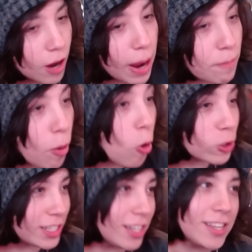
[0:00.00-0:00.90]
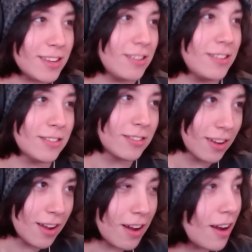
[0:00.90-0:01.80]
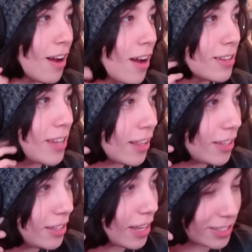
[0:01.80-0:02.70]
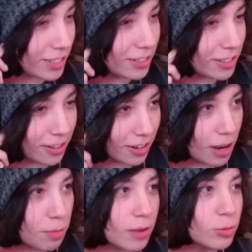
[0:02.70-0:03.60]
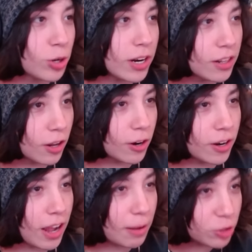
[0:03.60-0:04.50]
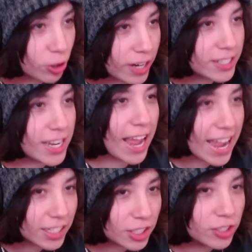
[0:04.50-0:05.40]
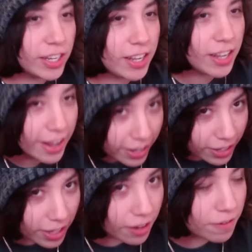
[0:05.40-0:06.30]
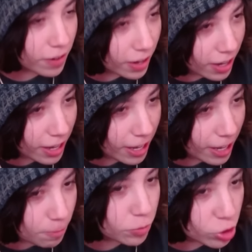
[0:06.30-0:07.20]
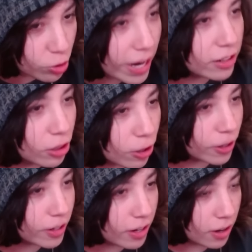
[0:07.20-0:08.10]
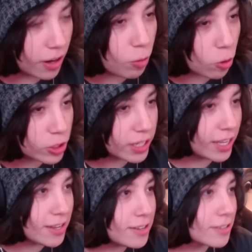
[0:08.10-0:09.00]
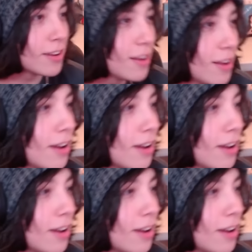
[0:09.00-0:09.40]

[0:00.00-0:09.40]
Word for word: on my portuguese uh, daily lessons here. I'm, I'm trying to learn. I'm trying to actually give, uh, try and learn uh, Portuguese.